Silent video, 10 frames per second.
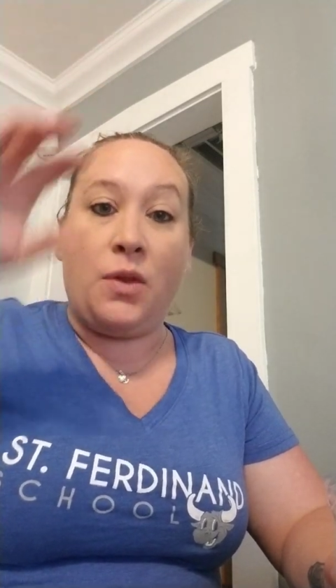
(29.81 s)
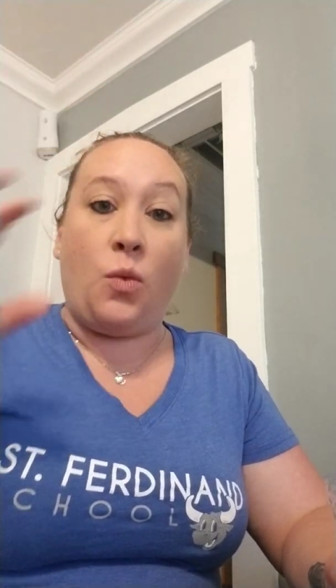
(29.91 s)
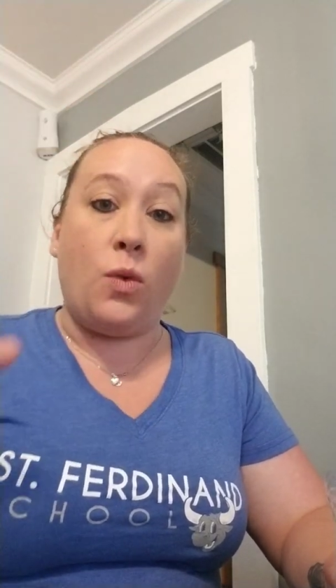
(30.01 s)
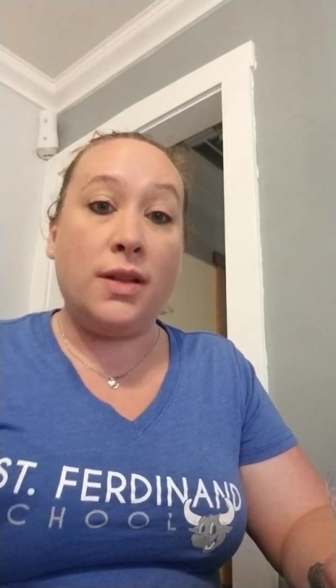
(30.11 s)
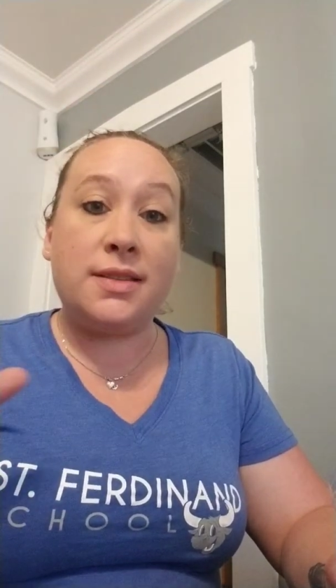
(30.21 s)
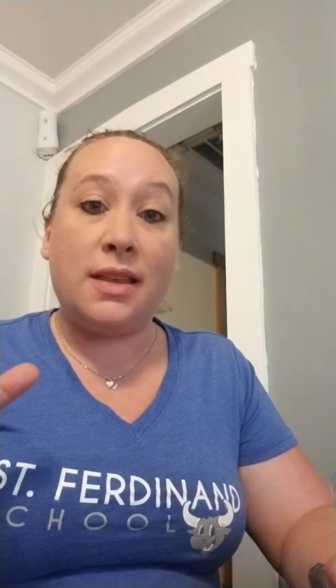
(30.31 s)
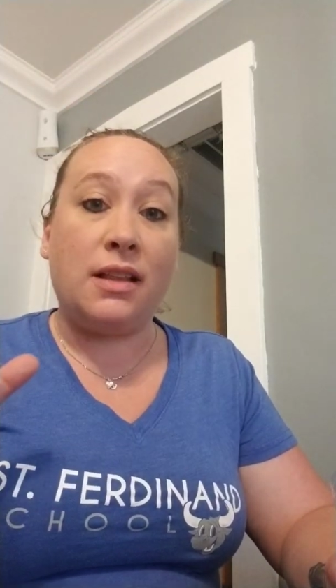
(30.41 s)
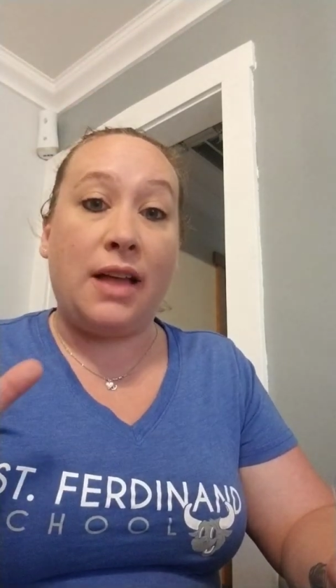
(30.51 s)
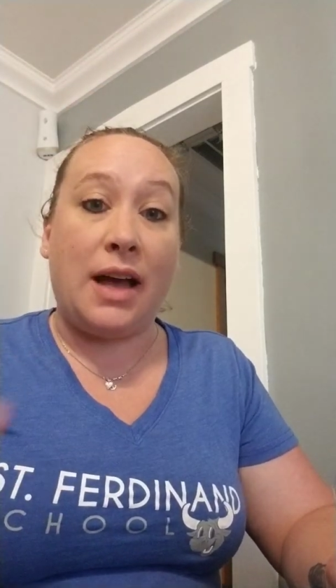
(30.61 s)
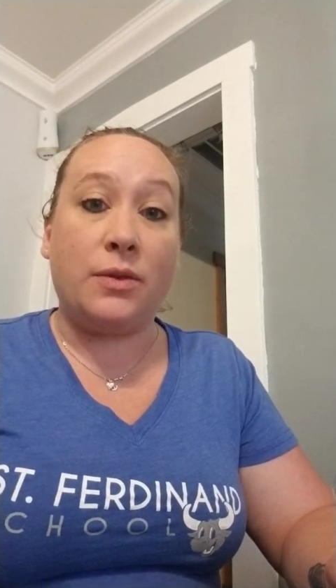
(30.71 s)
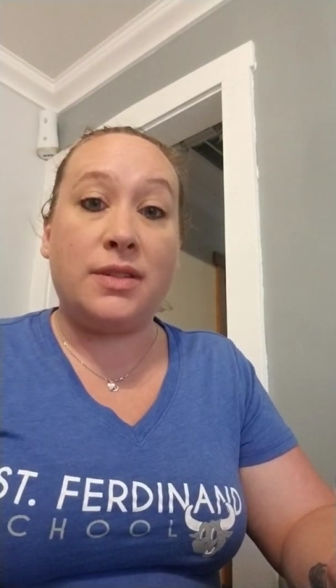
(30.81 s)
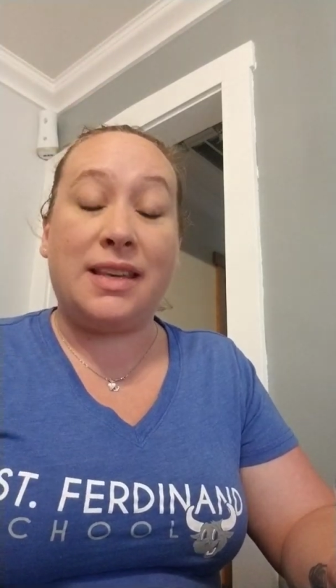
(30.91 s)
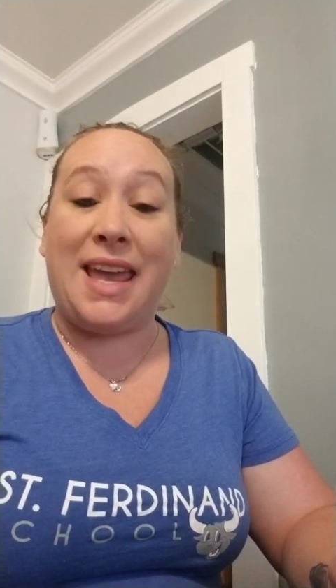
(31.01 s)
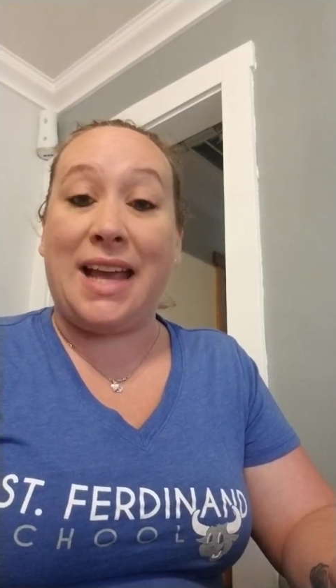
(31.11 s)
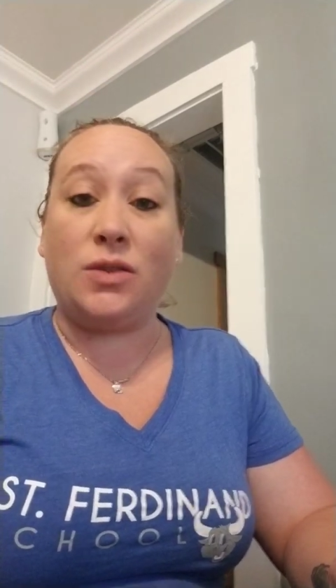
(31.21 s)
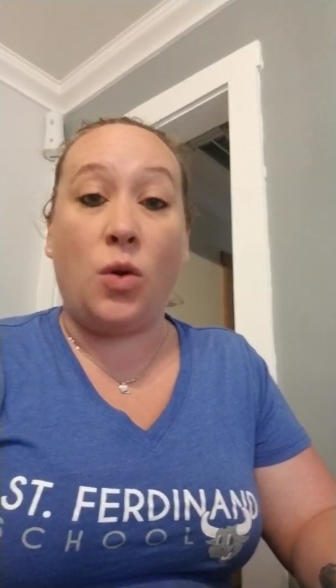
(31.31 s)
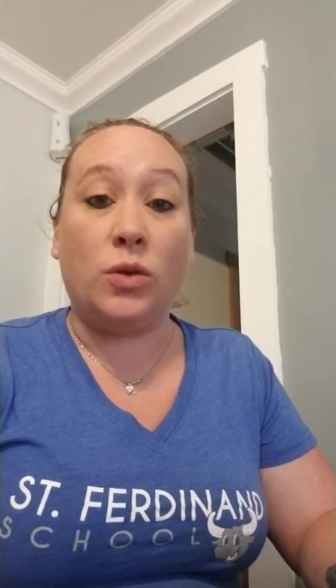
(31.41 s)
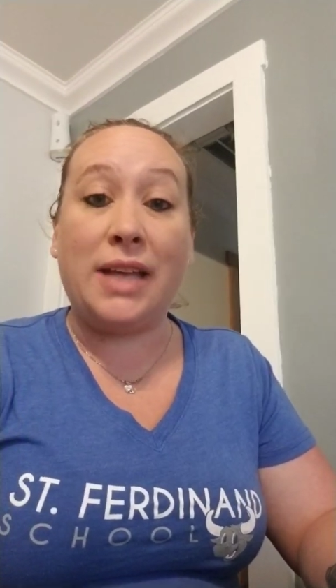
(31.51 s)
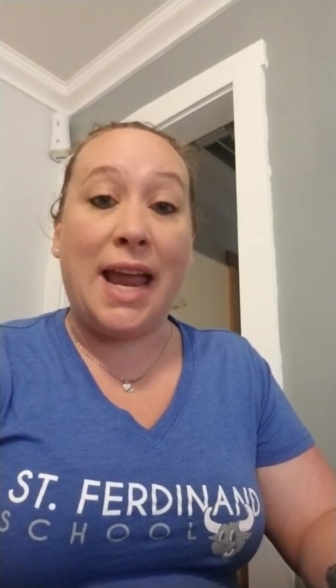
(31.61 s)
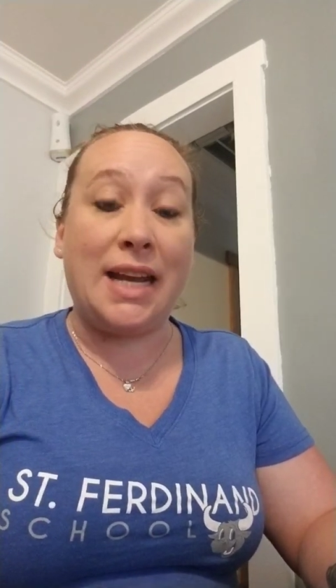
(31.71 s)
Once the clouds can't
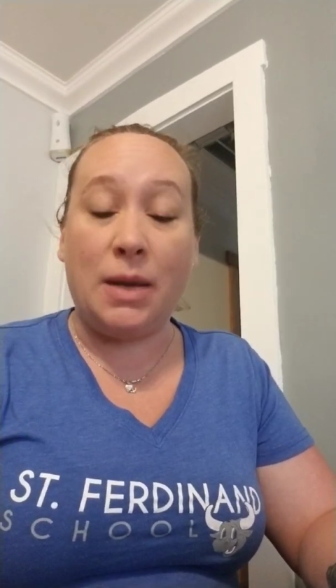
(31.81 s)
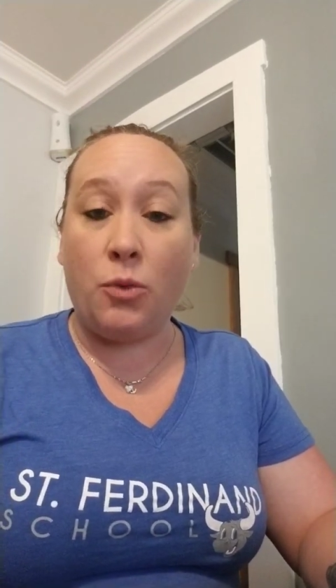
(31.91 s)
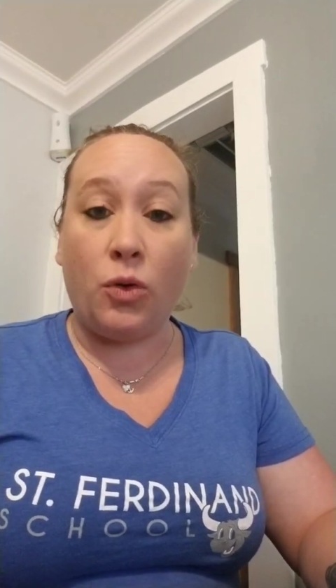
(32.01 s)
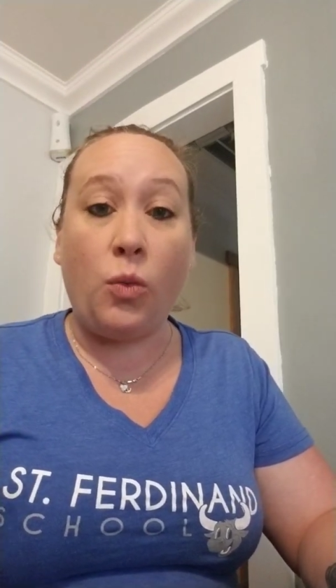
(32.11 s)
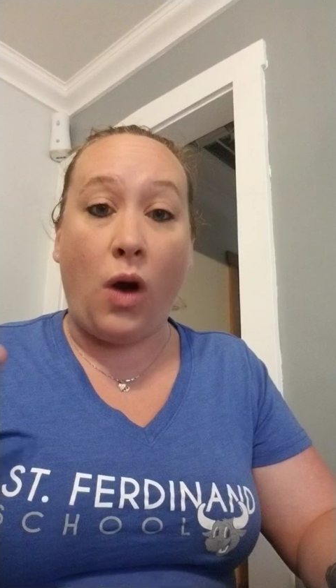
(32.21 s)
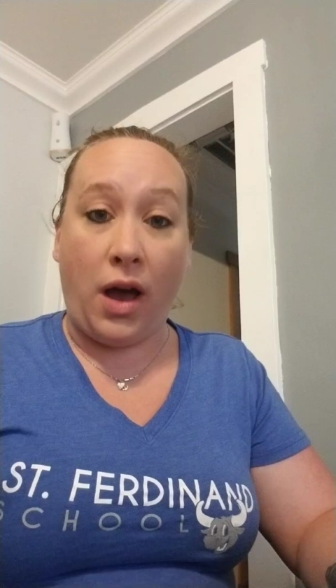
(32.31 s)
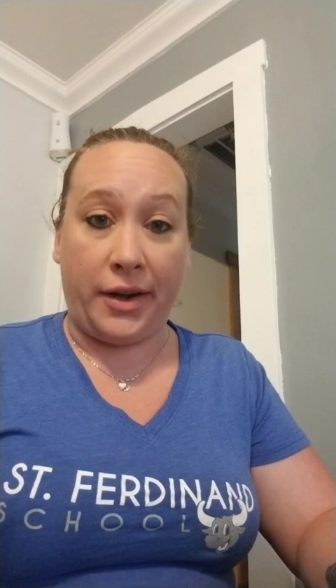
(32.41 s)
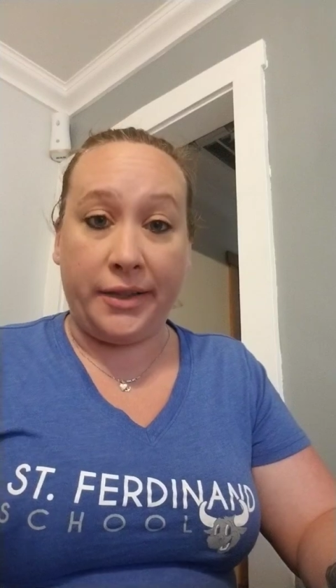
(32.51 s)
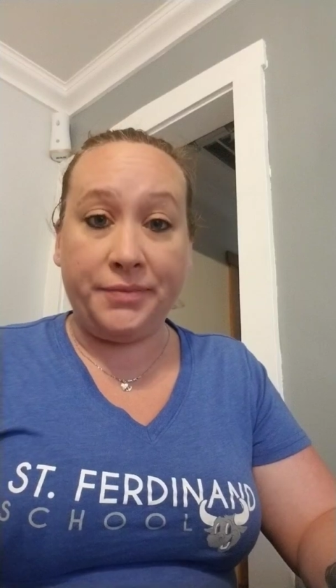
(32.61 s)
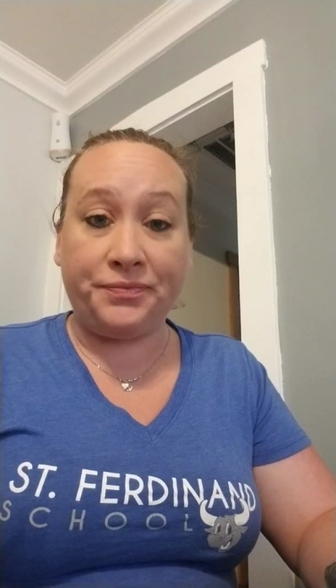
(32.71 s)
hold any more water,